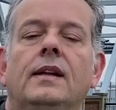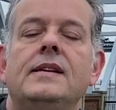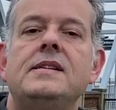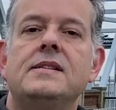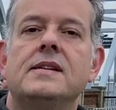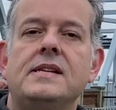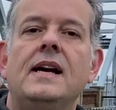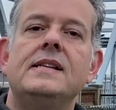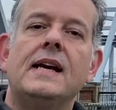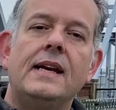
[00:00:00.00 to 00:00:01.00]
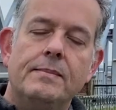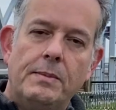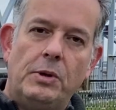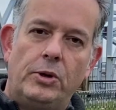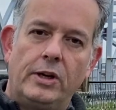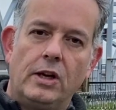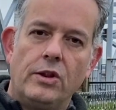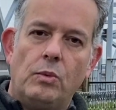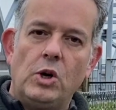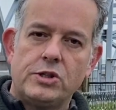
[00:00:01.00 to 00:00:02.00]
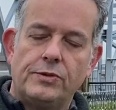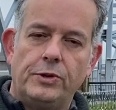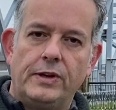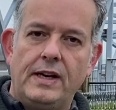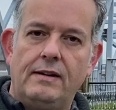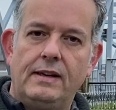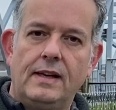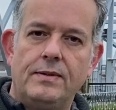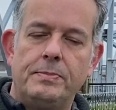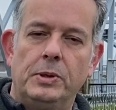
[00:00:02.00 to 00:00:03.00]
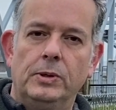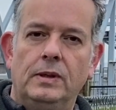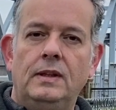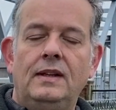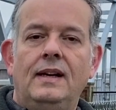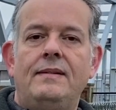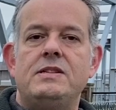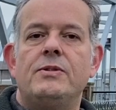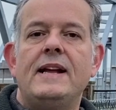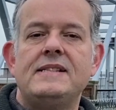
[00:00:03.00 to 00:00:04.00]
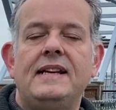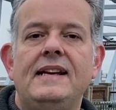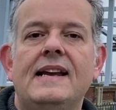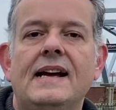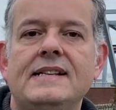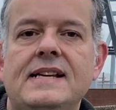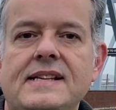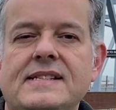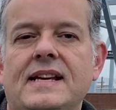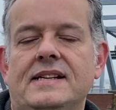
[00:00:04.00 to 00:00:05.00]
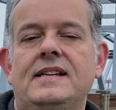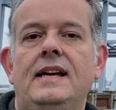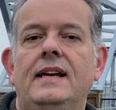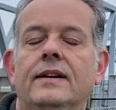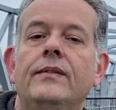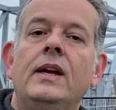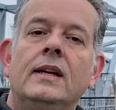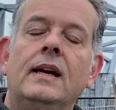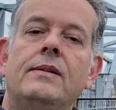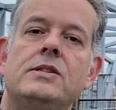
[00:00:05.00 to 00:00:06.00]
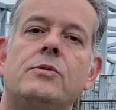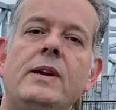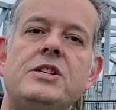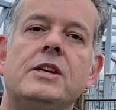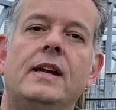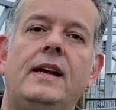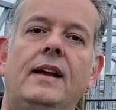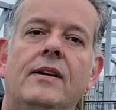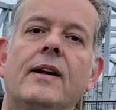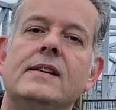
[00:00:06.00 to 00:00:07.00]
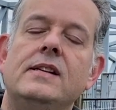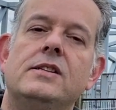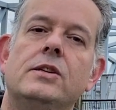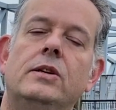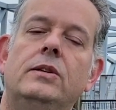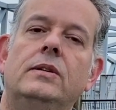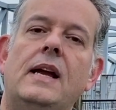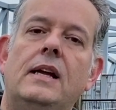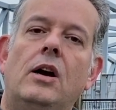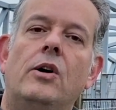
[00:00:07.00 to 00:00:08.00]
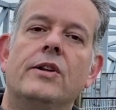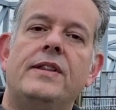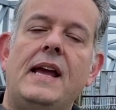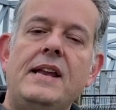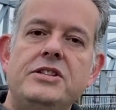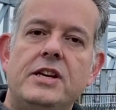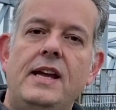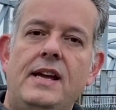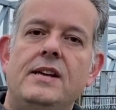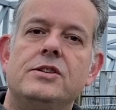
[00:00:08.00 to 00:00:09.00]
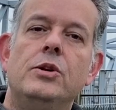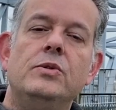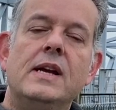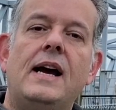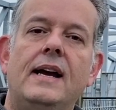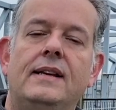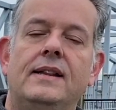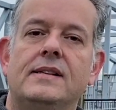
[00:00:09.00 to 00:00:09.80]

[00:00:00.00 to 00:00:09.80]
This is the Titanic Memorial on the waterfront here in Liverpool. It was erected in 1916. Now it was originally erected to honour the engineers who died in the